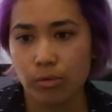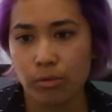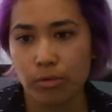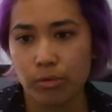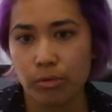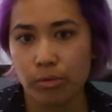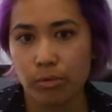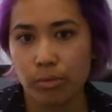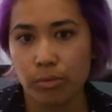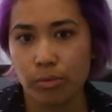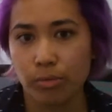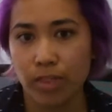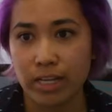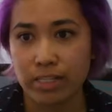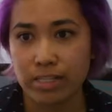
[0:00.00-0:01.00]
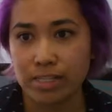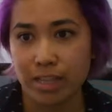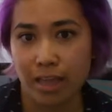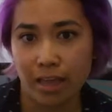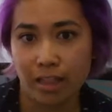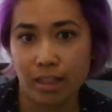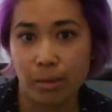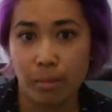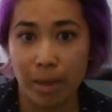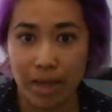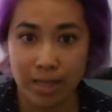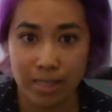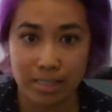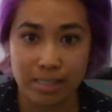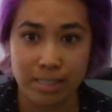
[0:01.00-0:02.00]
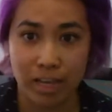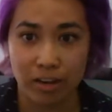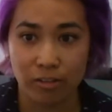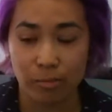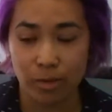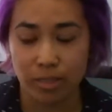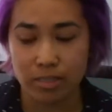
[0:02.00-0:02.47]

well, that's like the bad side of me.